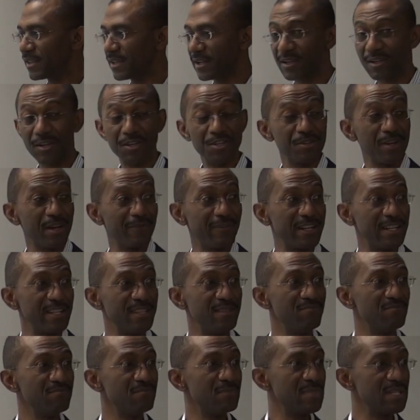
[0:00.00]
are going to have an
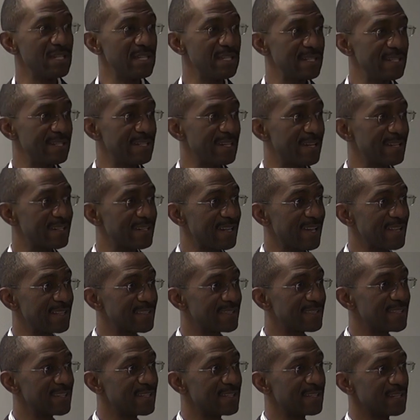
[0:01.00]
immediate and
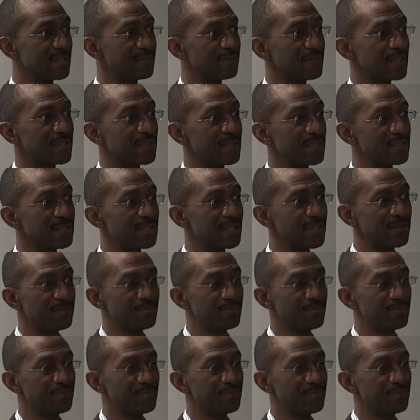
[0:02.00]
significant